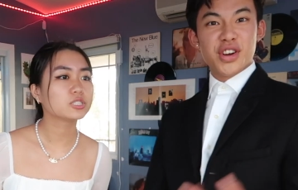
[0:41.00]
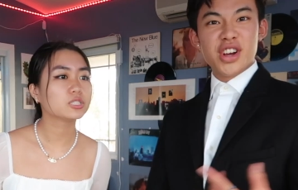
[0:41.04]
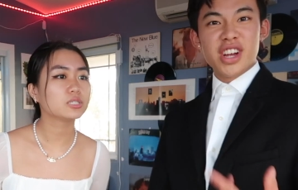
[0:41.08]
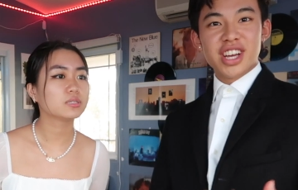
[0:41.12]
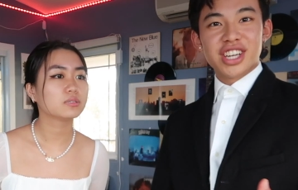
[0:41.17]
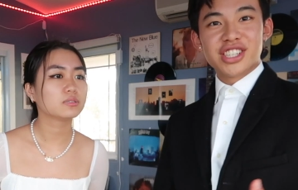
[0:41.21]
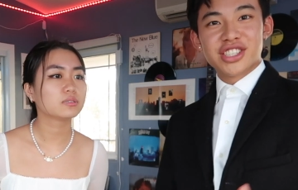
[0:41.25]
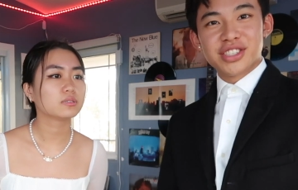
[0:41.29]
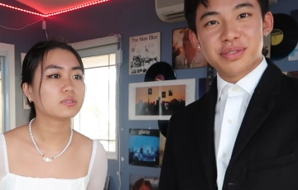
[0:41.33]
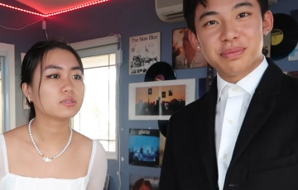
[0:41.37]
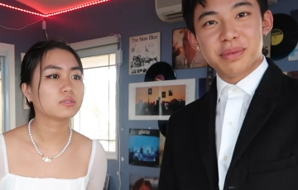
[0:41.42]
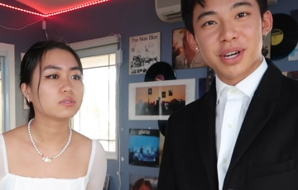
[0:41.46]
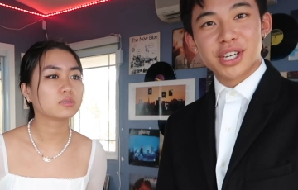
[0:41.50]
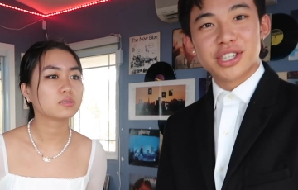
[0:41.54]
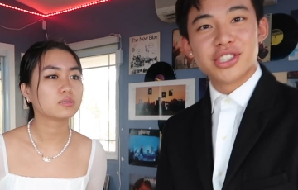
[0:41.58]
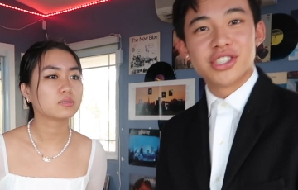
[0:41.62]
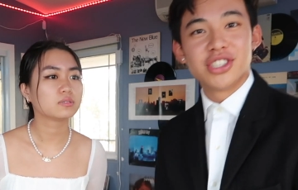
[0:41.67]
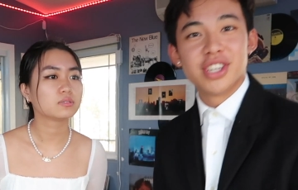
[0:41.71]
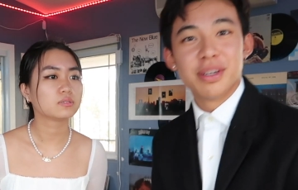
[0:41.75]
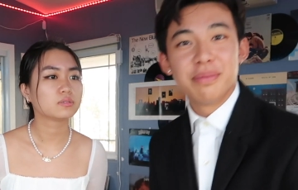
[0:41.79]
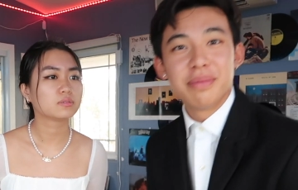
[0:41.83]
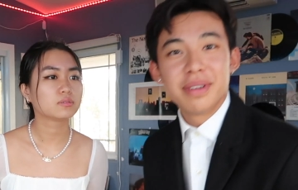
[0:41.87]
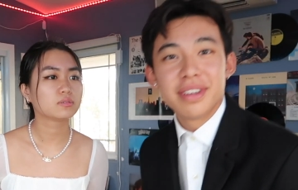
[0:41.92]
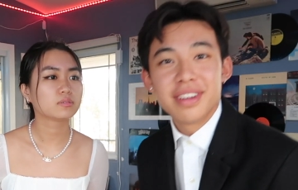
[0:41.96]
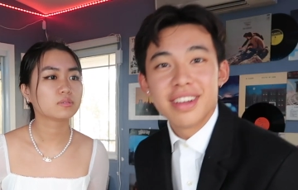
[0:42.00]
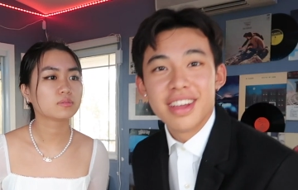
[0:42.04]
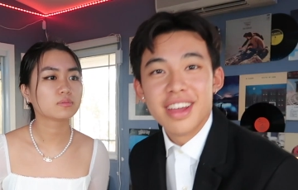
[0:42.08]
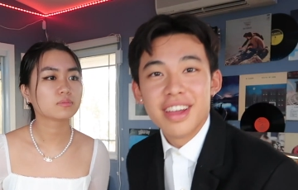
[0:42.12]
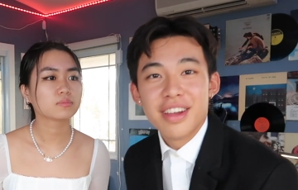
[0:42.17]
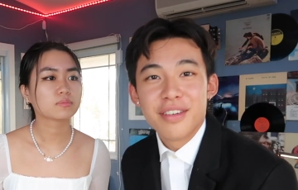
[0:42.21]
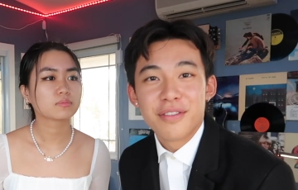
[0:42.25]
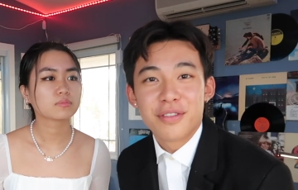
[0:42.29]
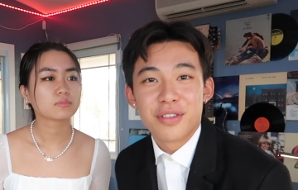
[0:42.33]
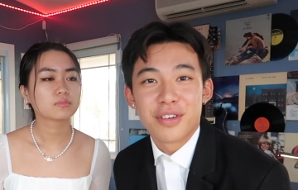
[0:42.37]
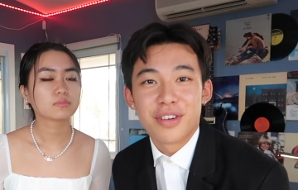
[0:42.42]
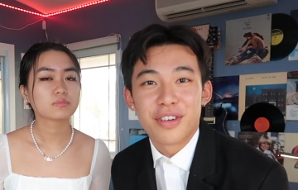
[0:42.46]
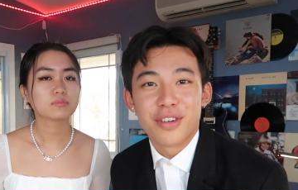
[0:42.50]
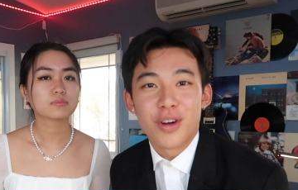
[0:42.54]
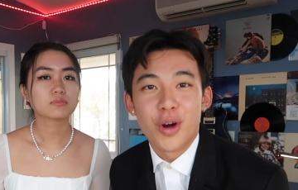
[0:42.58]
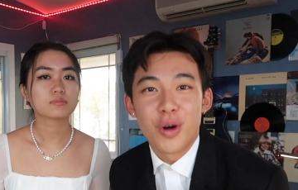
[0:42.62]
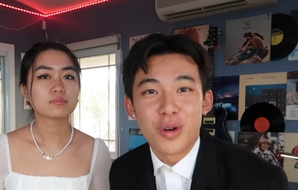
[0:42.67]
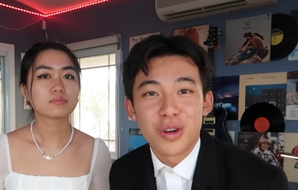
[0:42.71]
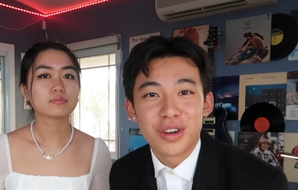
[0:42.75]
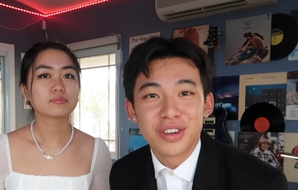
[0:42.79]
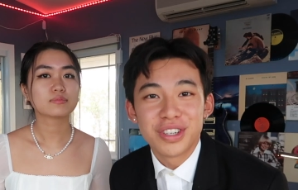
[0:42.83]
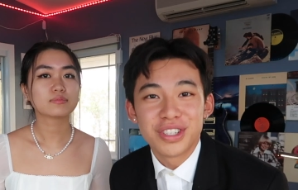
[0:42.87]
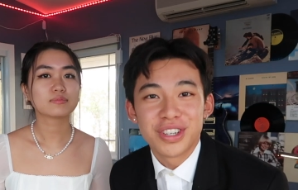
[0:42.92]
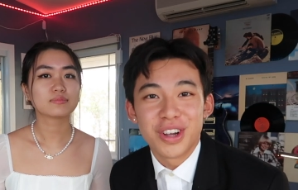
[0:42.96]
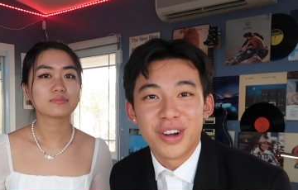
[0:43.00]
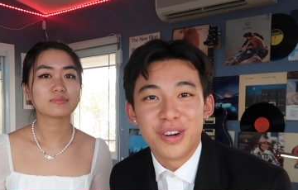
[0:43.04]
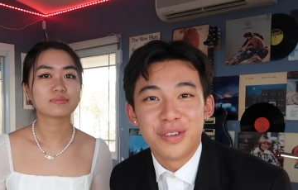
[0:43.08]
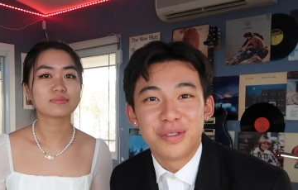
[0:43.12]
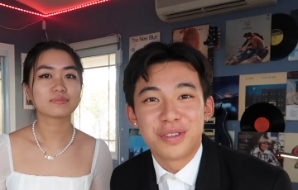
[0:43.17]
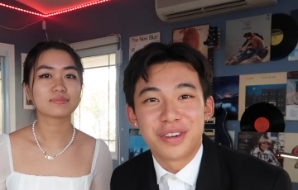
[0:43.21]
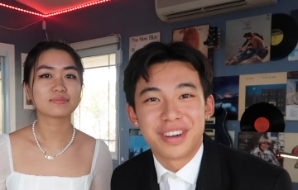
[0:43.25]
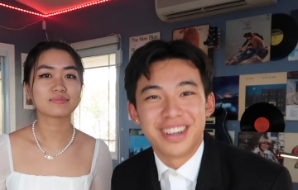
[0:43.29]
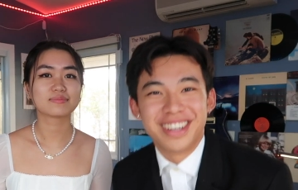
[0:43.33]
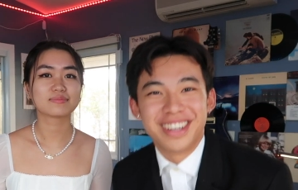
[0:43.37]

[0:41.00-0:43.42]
Speaker 1: Free express shipping for orders over